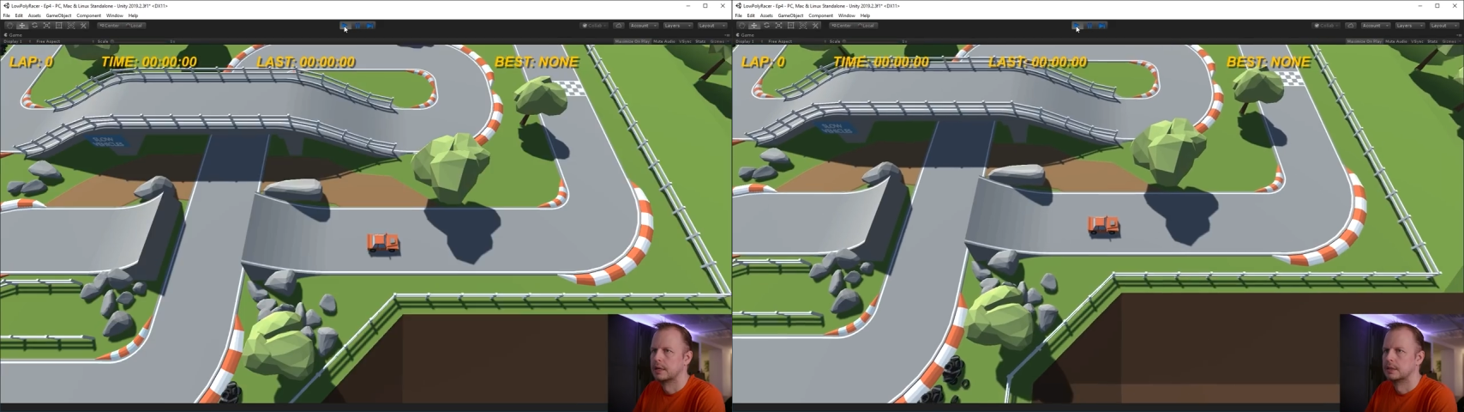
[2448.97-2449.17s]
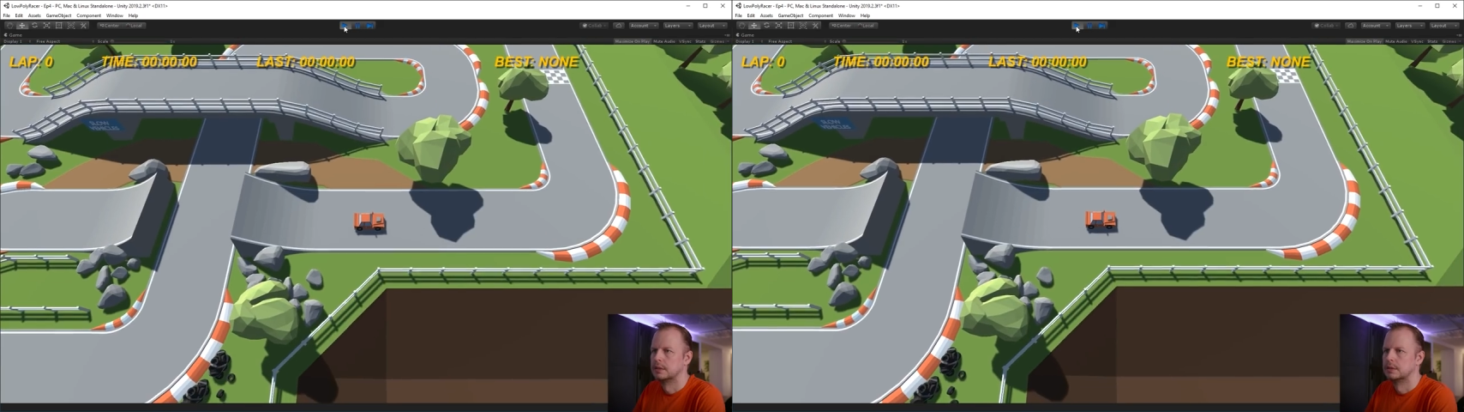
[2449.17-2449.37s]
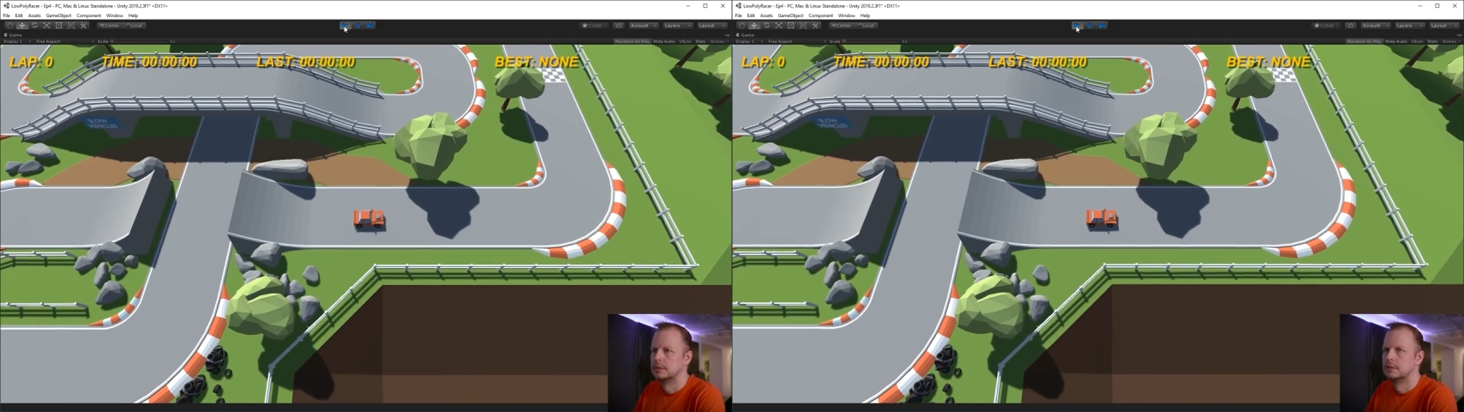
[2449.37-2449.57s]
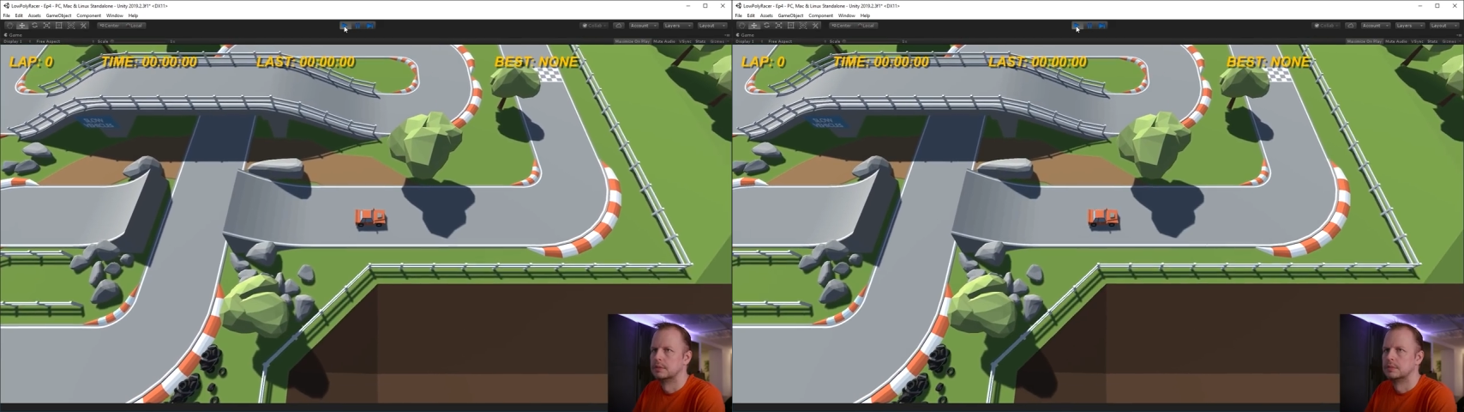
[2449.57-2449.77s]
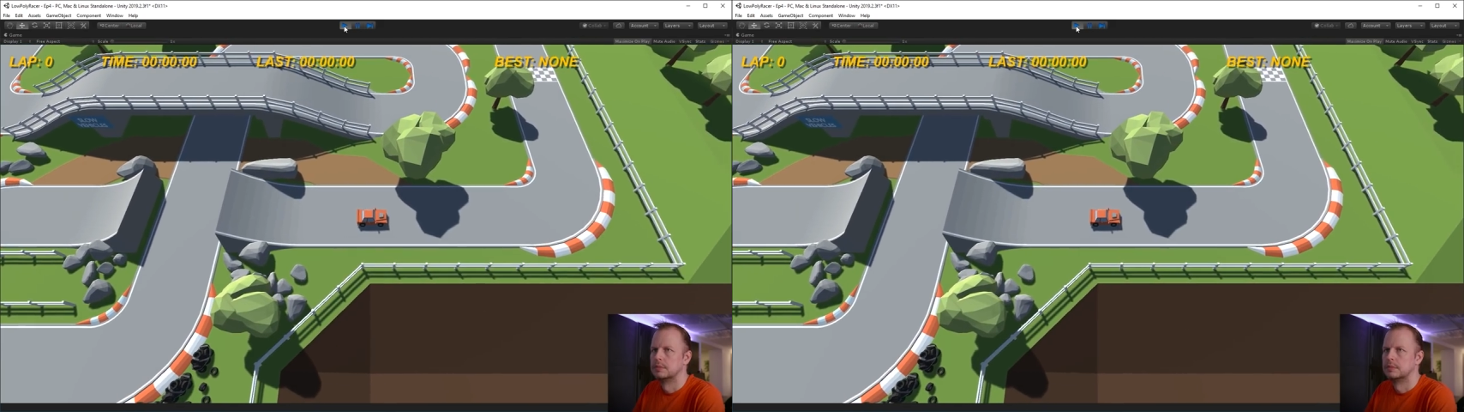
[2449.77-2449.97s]

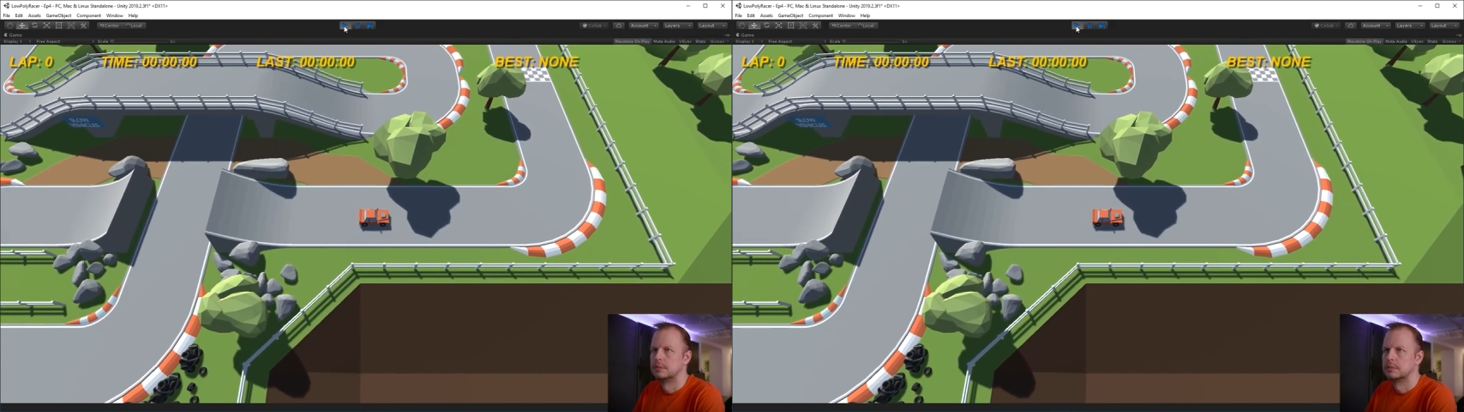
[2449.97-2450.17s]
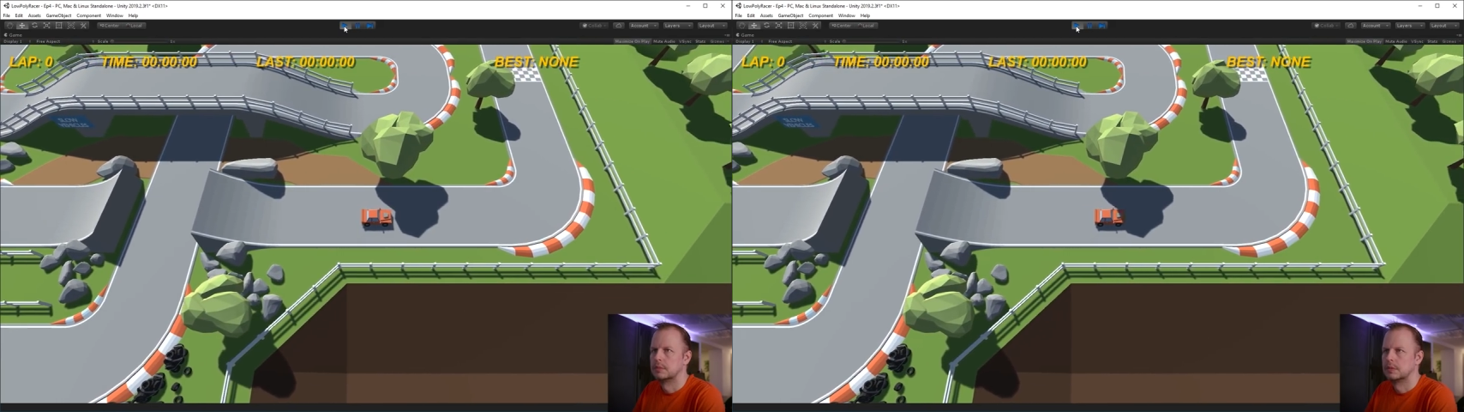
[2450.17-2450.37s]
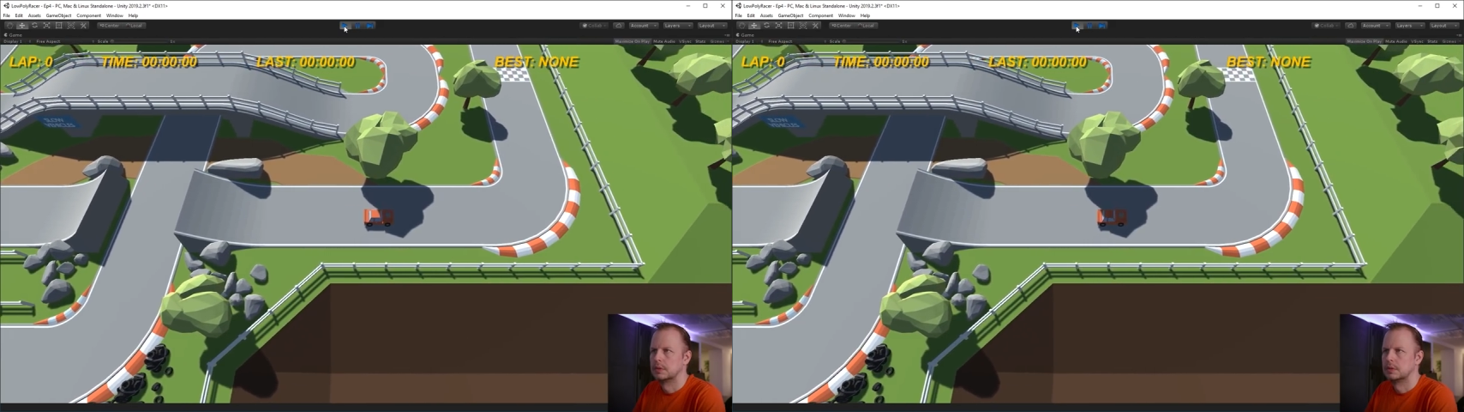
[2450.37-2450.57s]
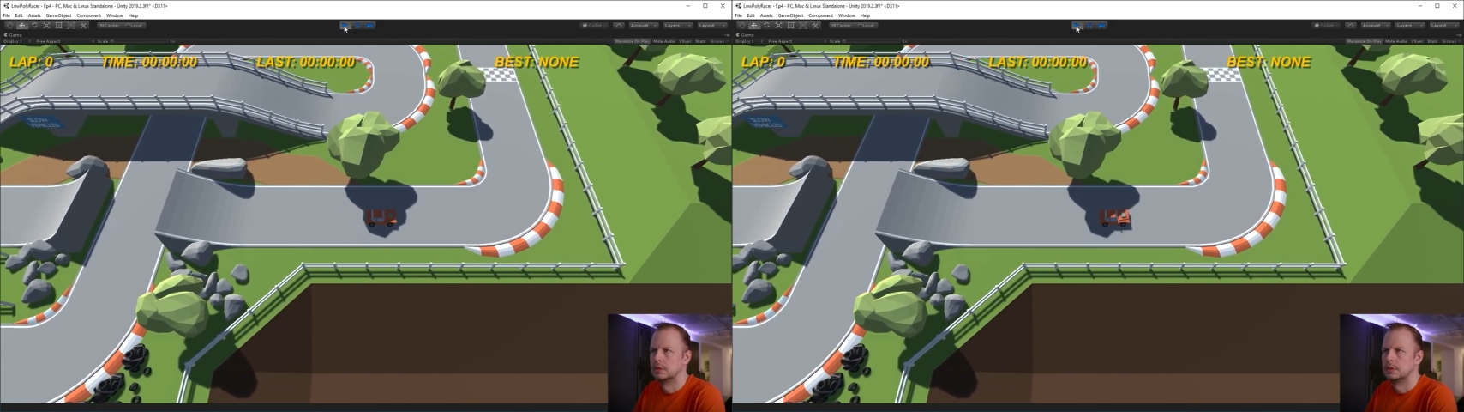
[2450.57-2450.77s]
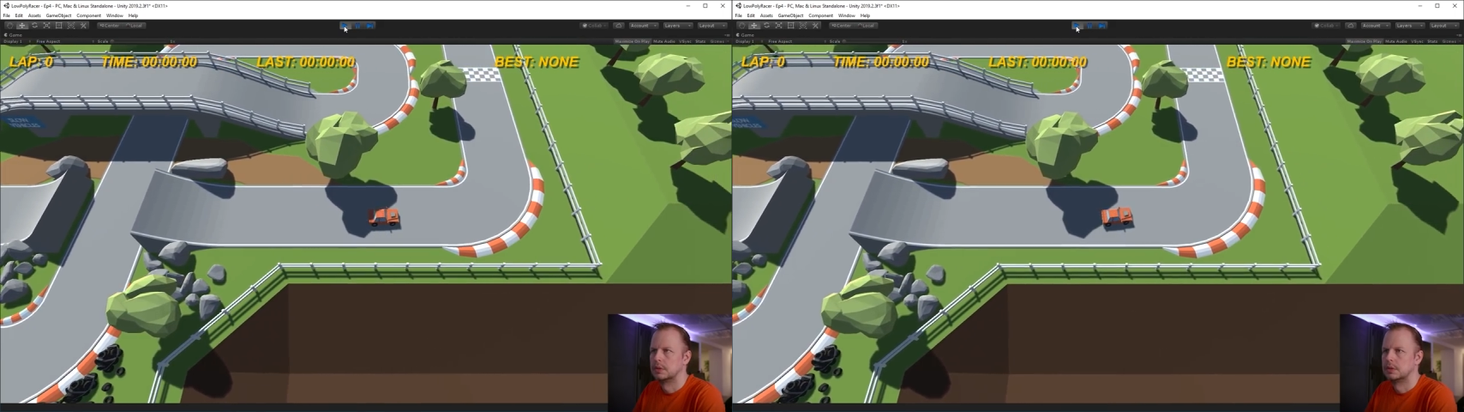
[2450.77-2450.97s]

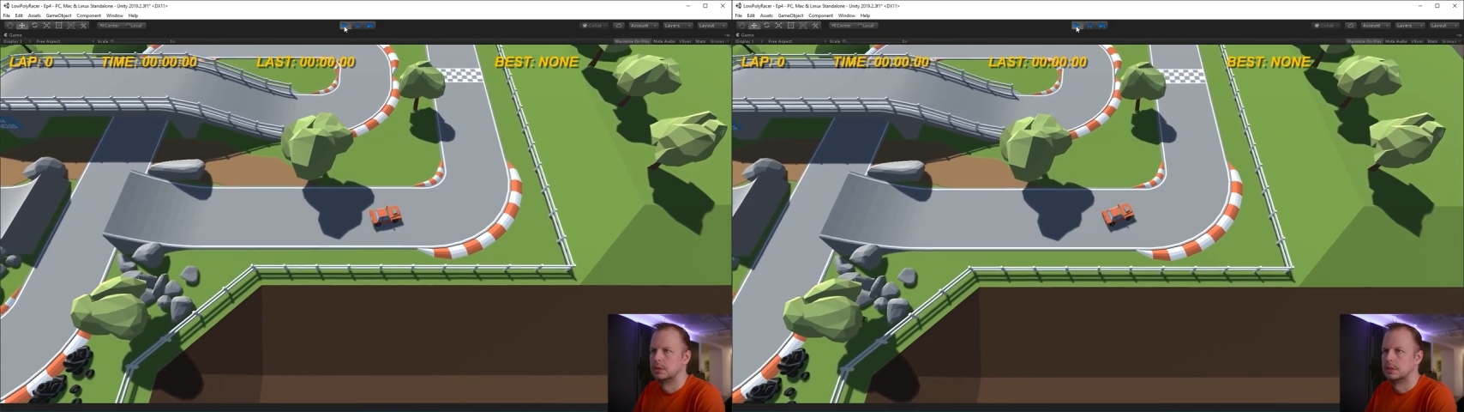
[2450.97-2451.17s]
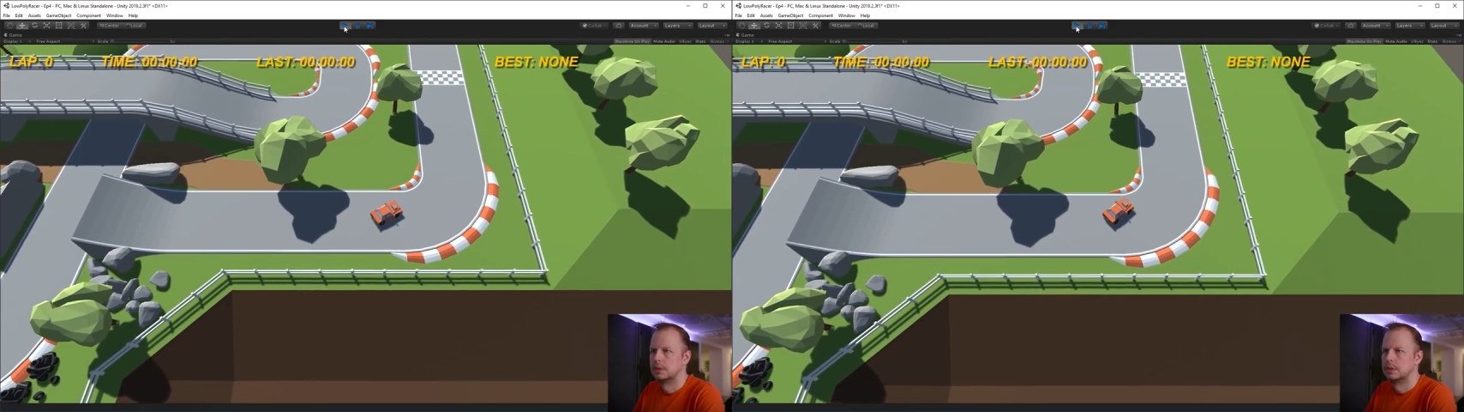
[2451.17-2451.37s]
(silence)